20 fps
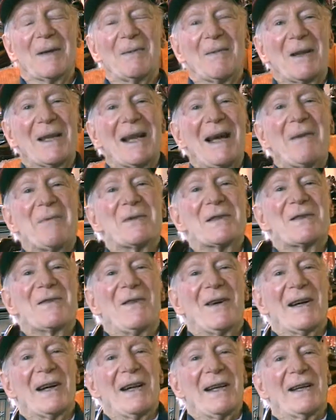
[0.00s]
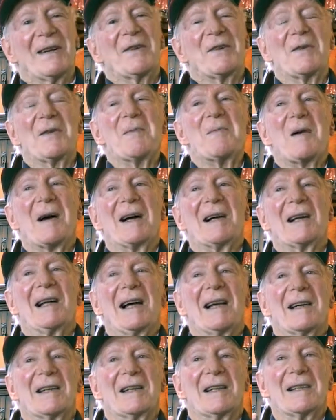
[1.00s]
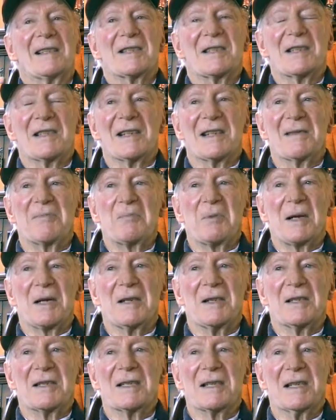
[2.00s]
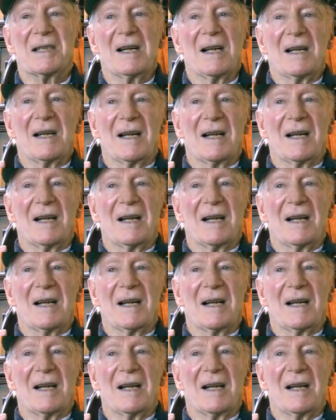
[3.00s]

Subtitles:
Well, that was funny, the 3 Mile Island incident, because